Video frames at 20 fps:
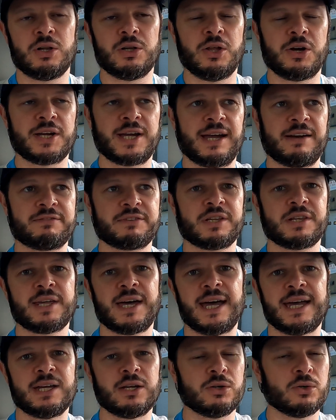not long after
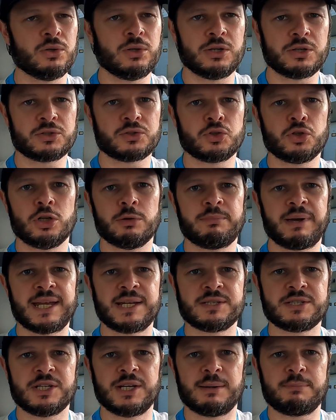that it looked all
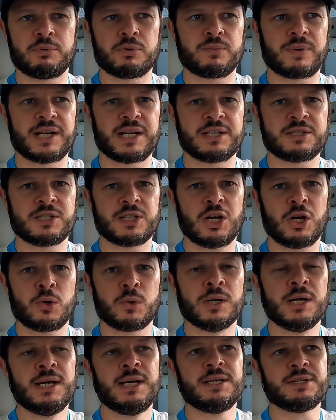painted up and ready to
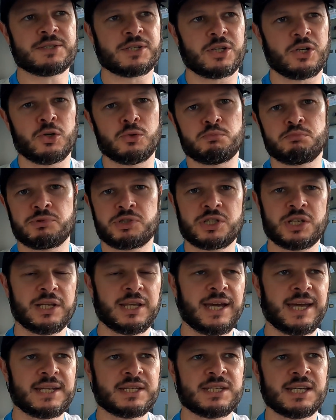go. So
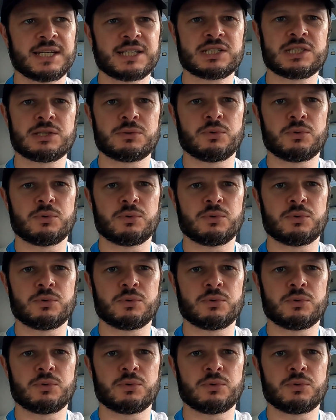July ticks